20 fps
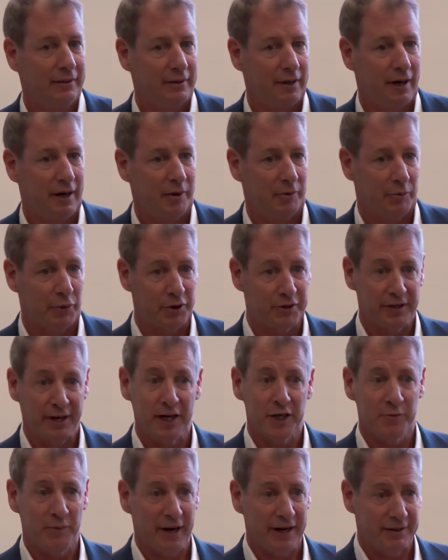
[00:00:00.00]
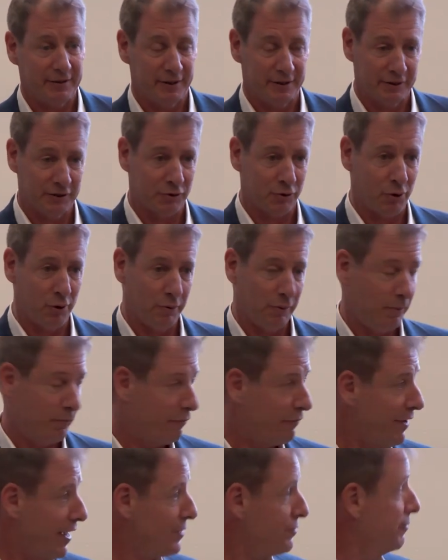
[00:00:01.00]
Uh, percentage basis has grown
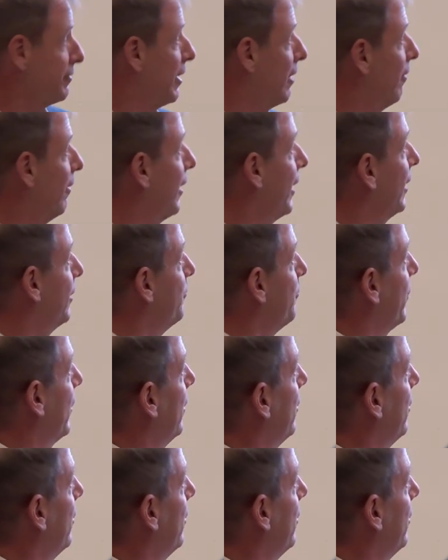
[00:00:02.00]
faster than L A